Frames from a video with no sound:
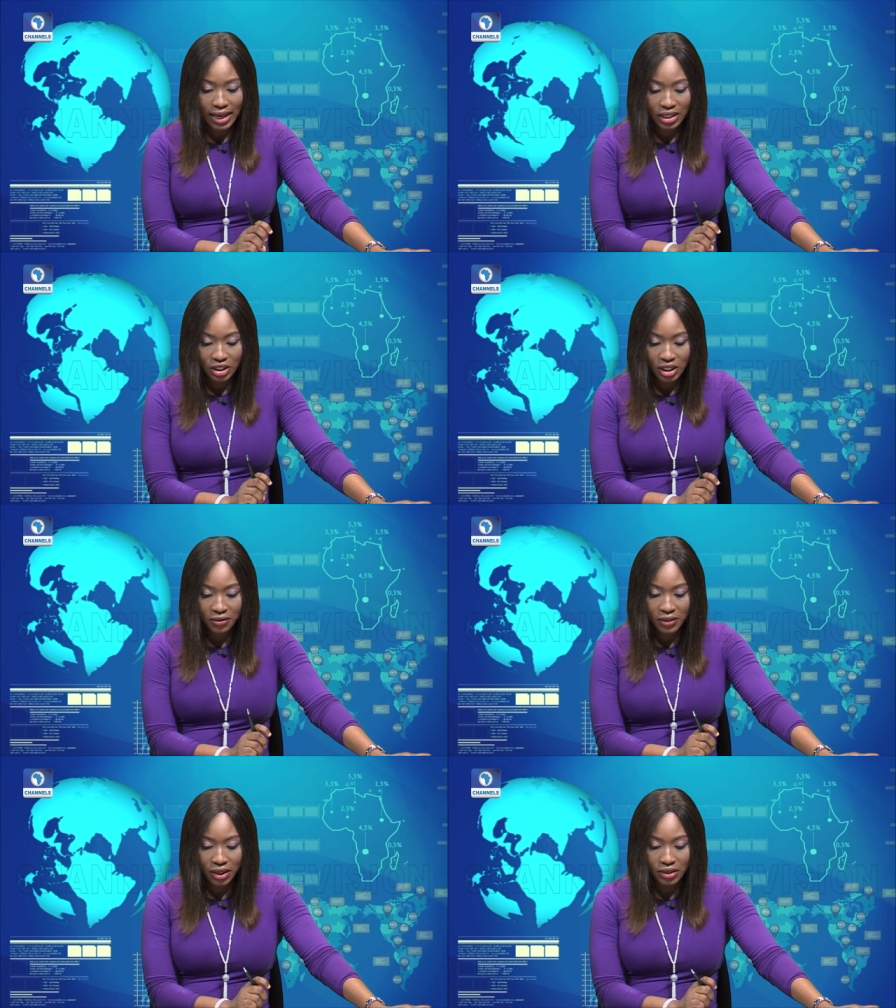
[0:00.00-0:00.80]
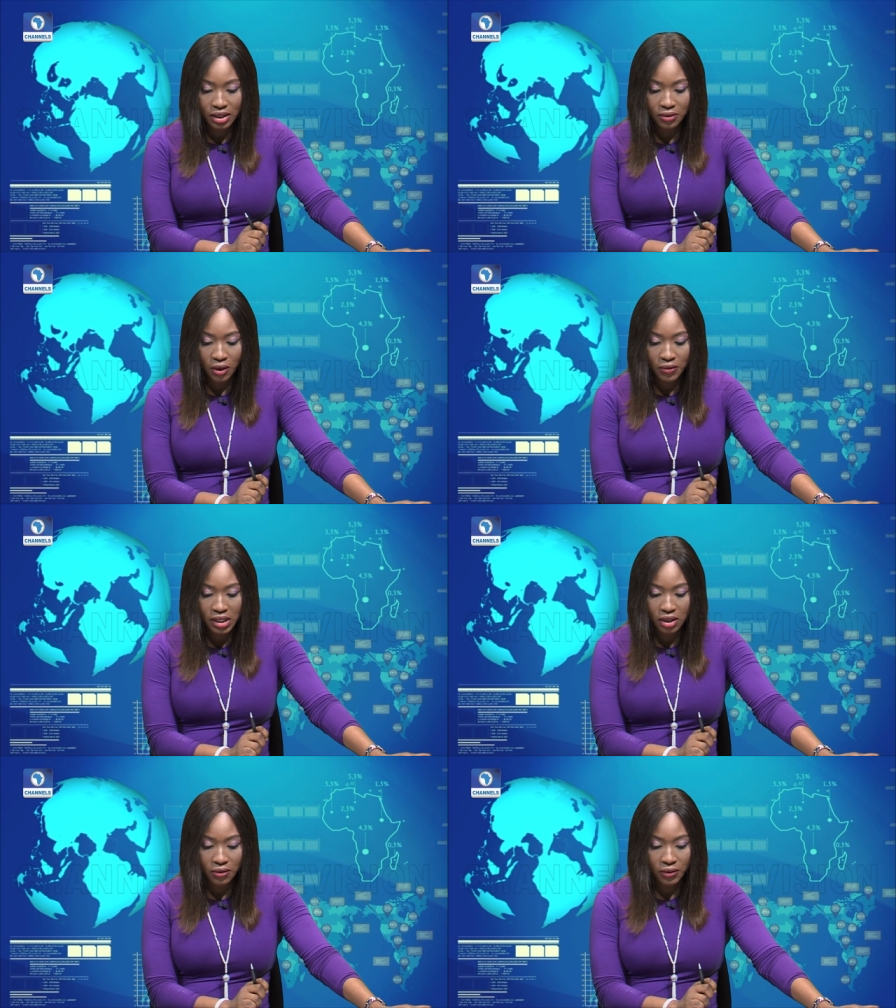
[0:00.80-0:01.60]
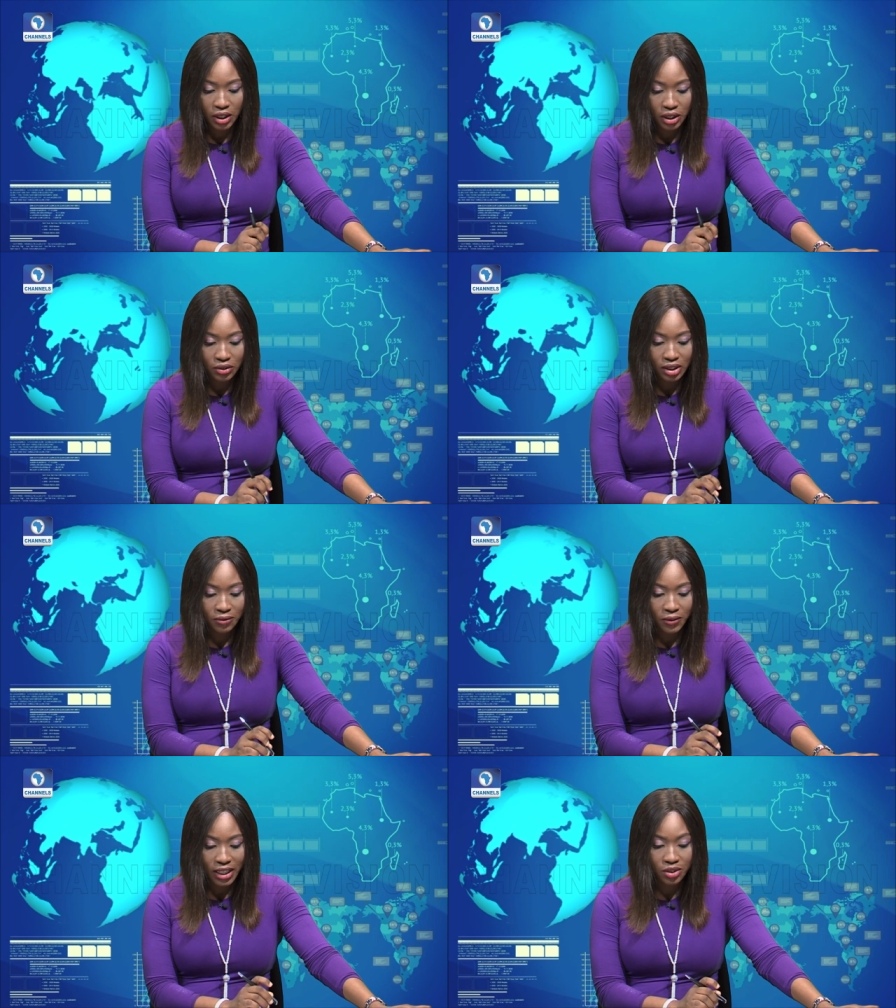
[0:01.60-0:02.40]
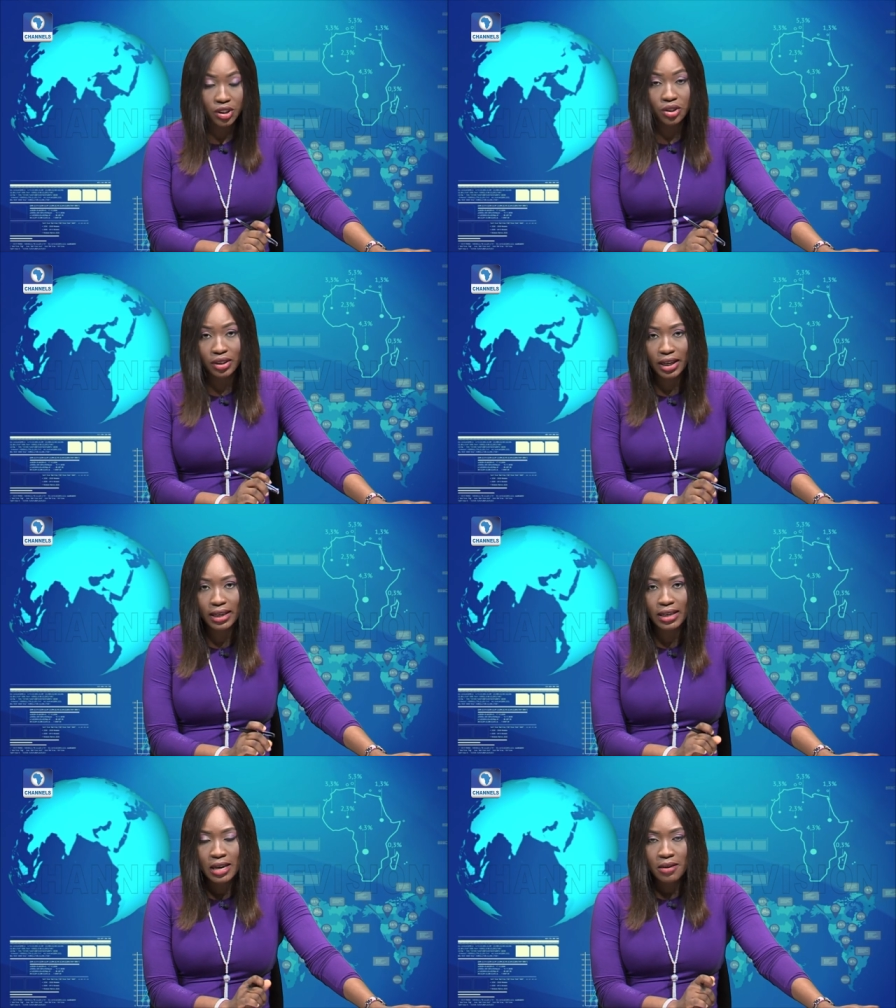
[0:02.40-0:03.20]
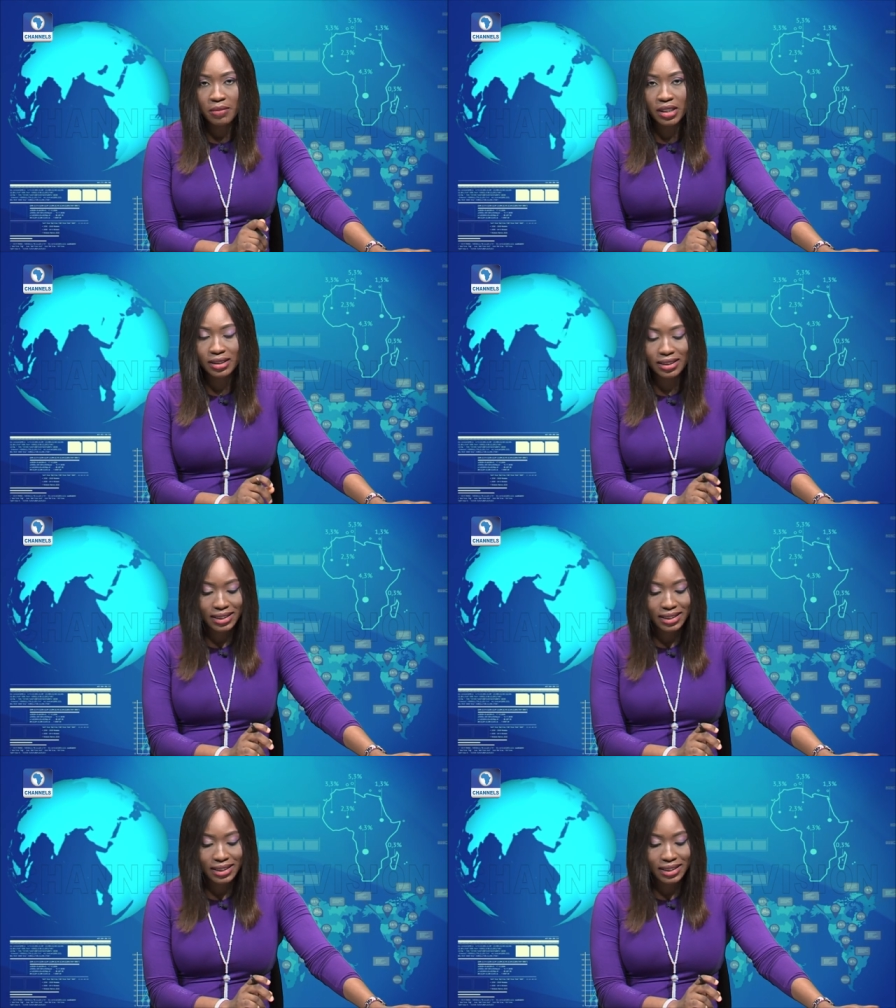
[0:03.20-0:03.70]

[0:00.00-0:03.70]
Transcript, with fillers: and chief narrative officer of Clio's Advisory UK, Mr.